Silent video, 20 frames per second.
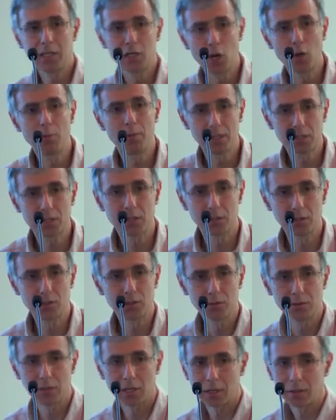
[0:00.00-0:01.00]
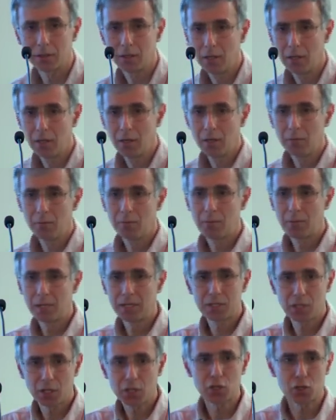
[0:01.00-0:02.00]
nobody's going to do that. But
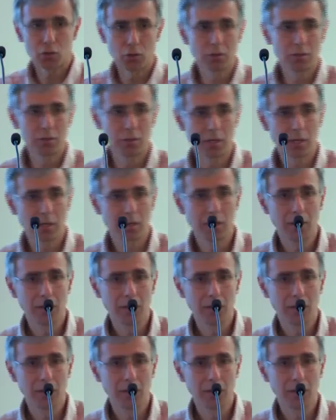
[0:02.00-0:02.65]
it's extraordinary.